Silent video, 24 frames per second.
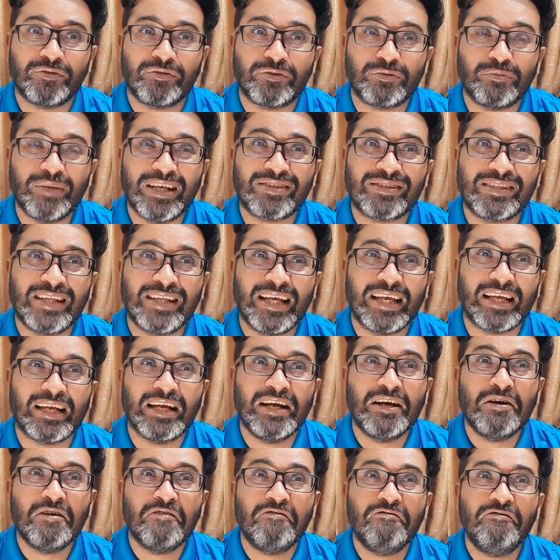smells like
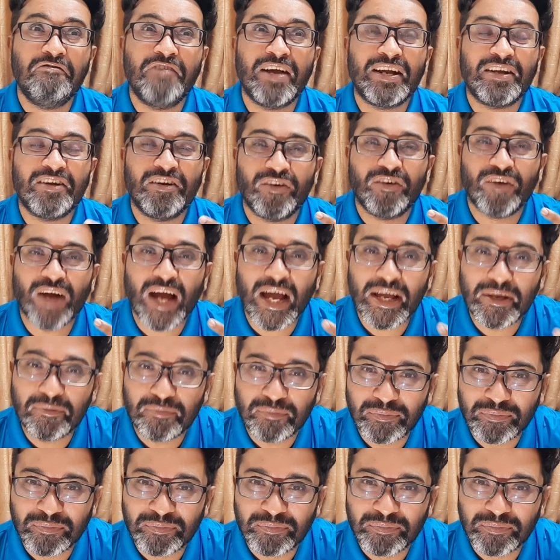very ripe